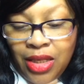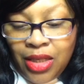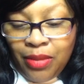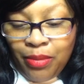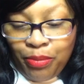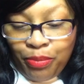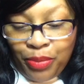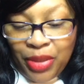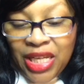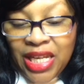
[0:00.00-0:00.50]

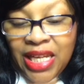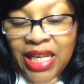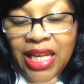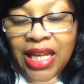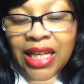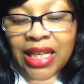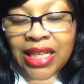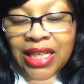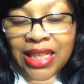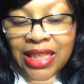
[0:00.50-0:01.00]
Be
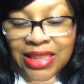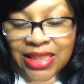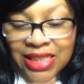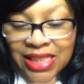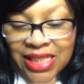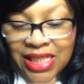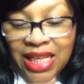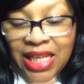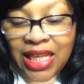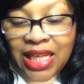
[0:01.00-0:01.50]

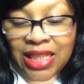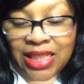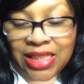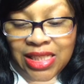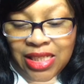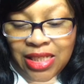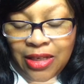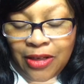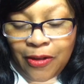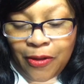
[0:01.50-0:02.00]
content.
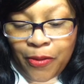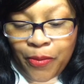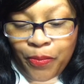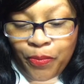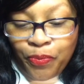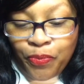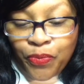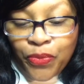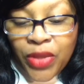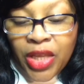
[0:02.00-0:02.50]

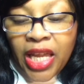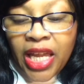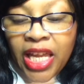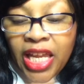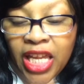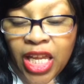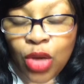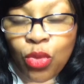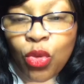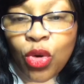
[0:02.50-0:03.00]

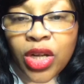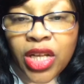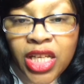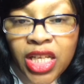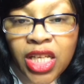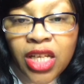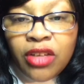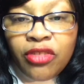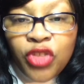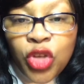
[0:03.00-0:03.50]
He will
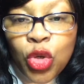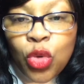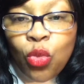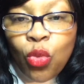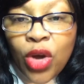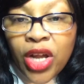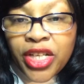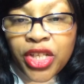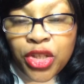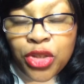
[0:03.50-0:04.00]
give you what
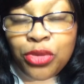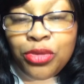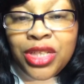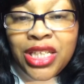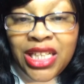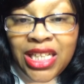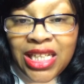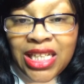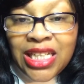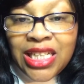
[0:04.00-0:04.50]
you
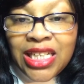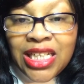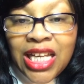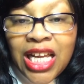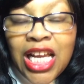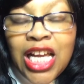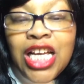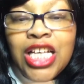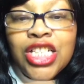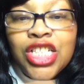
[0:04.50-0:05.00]
need
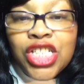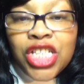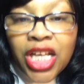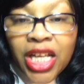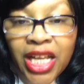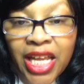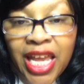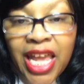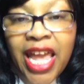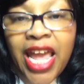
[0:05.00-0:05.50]
to
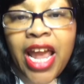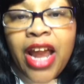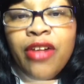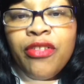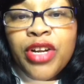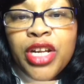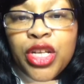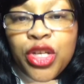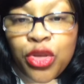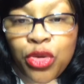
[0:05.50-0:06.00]
carry
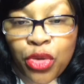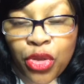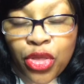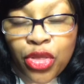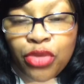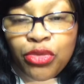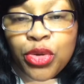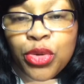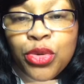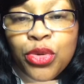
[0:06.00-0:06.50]
you
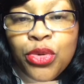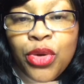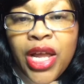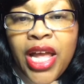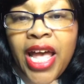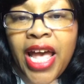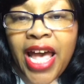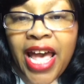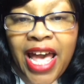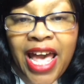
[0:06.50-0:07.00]
through
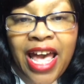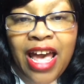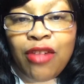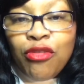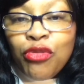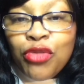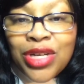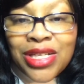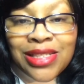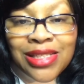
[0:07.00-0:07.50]

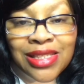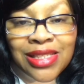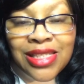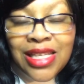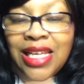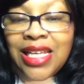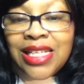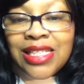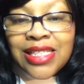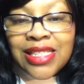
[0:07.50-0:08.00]
every
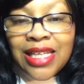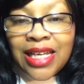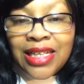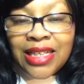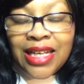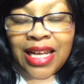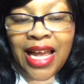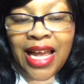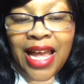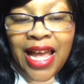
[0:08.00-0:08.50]
season,
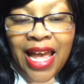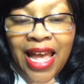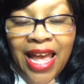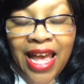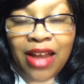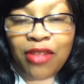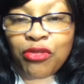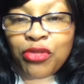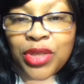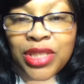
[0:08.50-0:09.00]

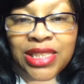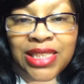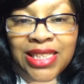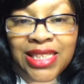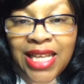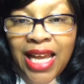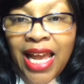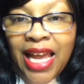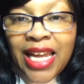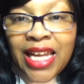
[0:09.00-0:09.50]
every
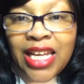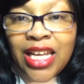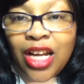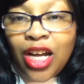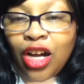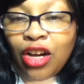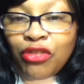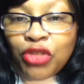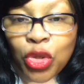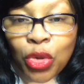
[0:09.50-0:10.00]
day
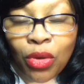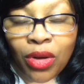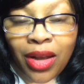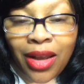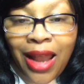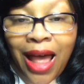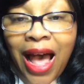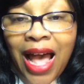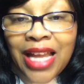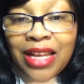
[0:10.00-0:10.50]
of your
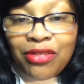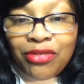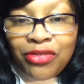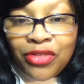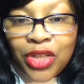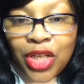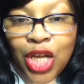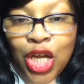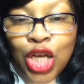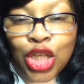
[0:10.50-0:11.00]
life.
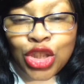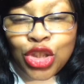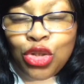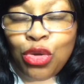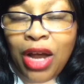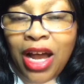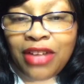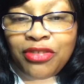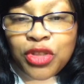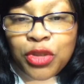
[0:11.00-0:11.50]
You
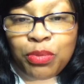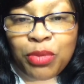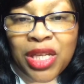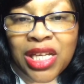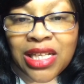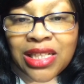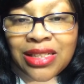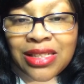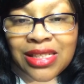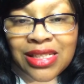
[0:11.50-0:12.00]
have to be
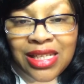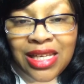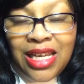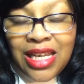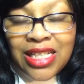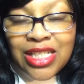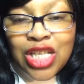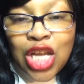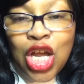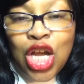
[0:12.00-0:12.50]
content.
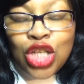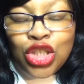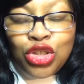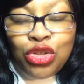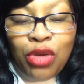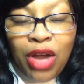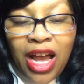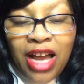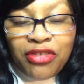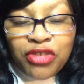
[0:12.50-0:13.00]
You
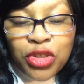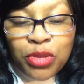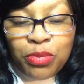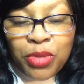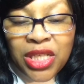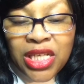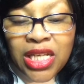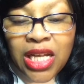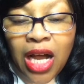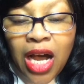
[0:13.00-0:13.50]
have to
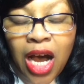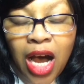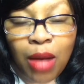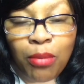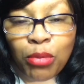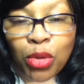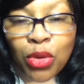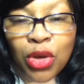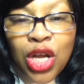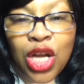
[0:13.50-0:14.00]
be
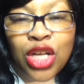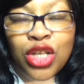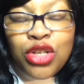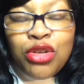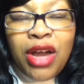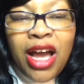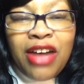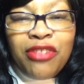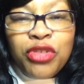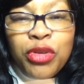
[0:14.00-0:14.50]
humble. You
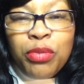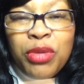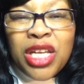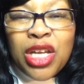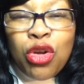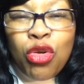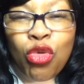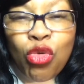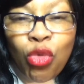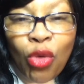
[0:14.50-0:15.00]
have to be
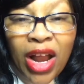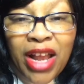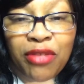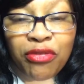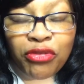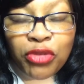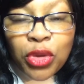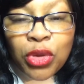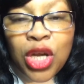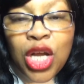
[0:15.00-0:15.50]

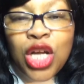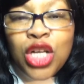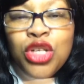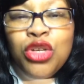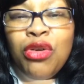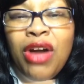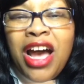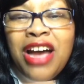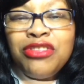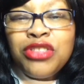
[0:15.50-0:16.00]
grateful. You
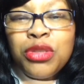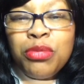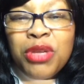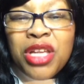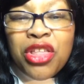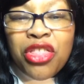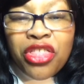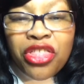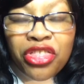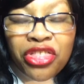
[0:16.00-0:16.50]
have to be
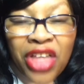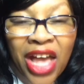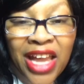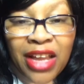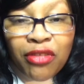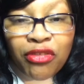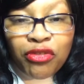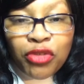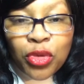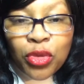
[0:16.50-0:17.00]

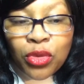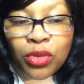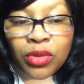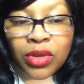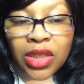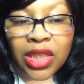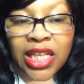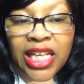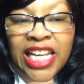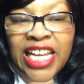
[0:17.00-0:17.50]
thankful.
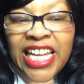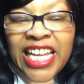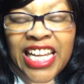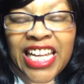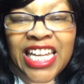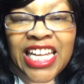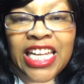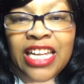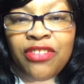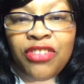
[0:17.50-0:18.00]

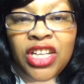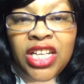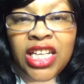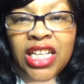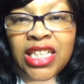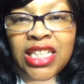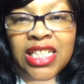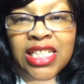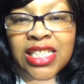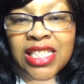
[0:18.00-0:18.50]
Even in
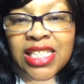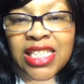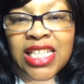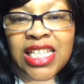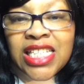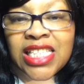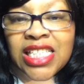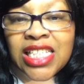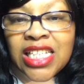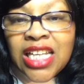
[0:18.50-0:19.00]
this
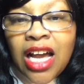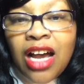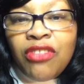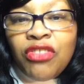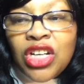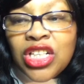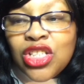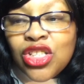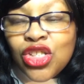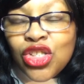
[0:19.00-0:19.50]
season of
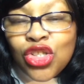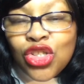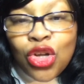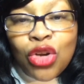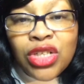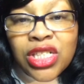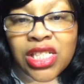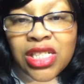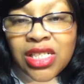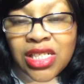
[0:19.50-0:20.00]

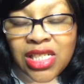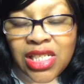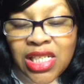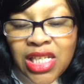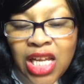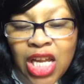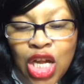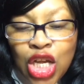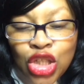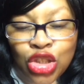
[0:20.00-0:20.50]
uncertainty,
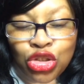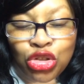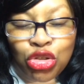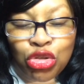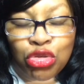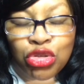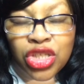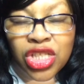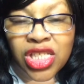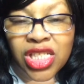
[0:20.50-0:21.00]
you
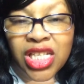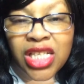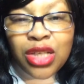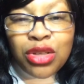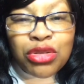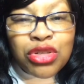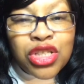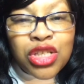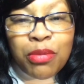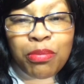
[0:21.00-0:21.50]
still
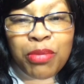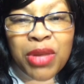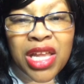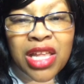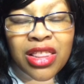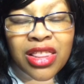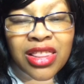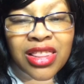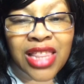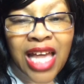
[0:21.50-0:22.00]
should be
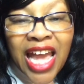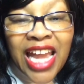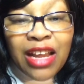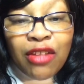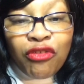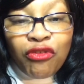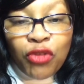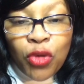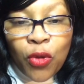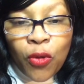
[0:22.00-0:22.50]

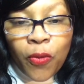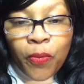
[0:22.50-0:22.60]
thankful.